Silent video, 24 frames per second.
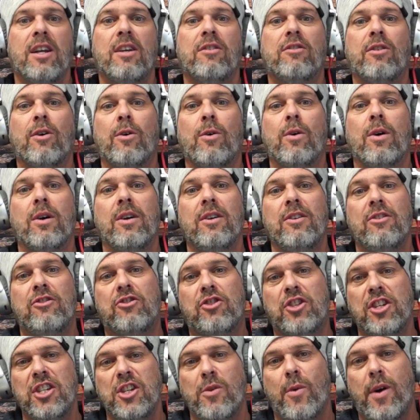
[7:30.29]
So
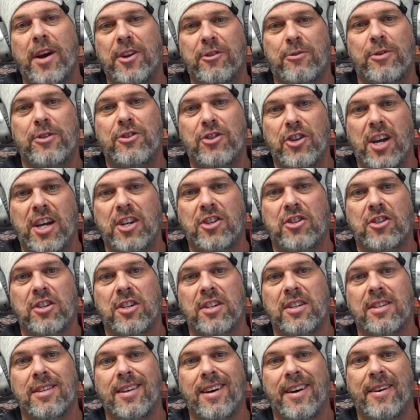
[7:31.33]
Genuine's
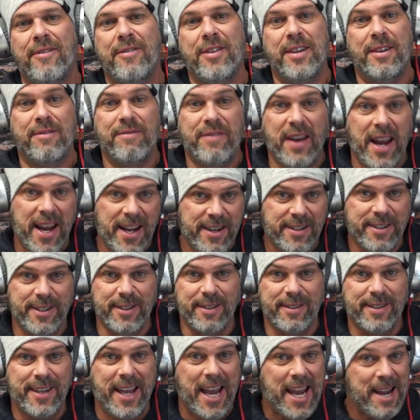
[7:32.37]
rejection of the
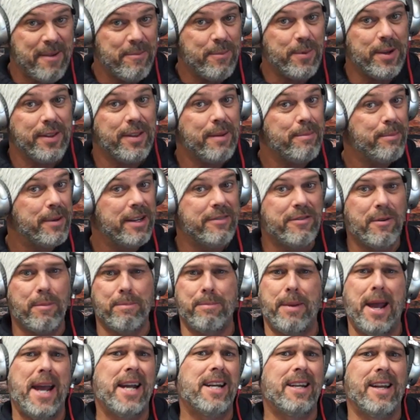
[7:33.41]
advances came with a bit of a
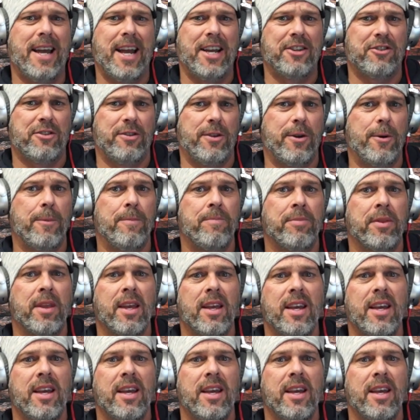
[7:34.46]
backlash, though.